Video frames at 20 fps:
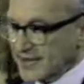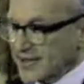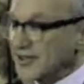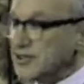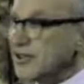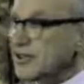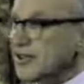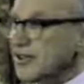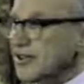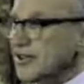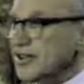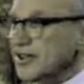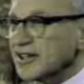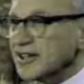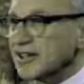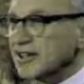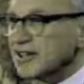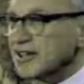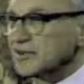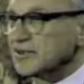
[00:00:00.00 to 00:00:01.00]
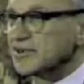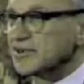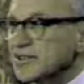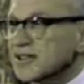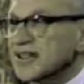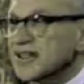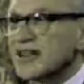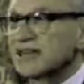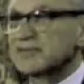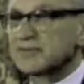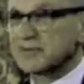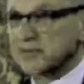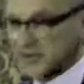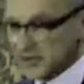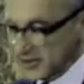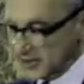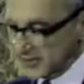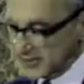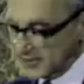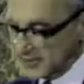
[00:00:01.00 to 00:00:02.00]
Your income government's
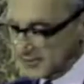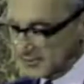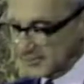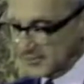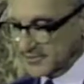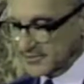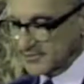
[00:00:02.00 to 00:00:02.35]
income.